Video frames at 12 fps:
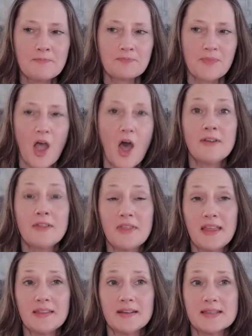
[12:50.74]
often
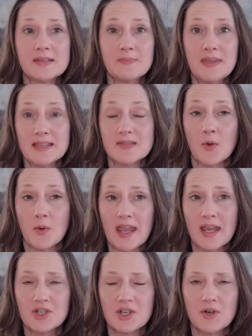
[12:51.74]
think that it means
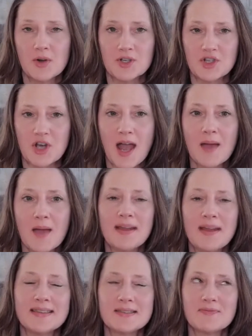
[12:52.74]
vocation or a job,
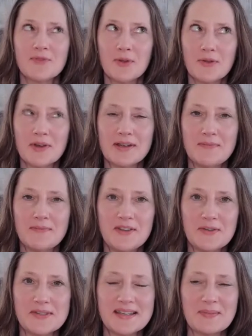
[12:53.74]
and it's further
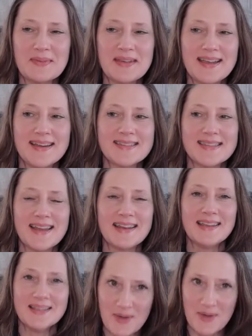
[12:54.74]
confusing because that
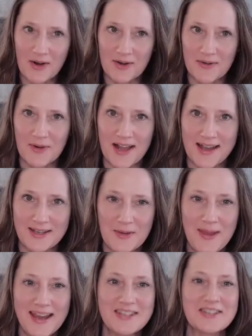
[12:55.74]
is part of what
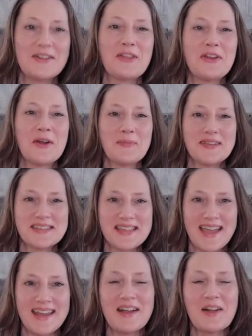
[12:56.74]
occupational therapists
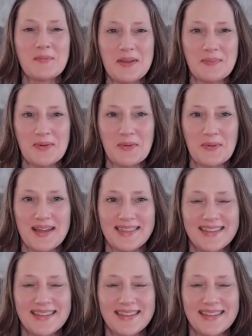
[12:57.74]
can help people with.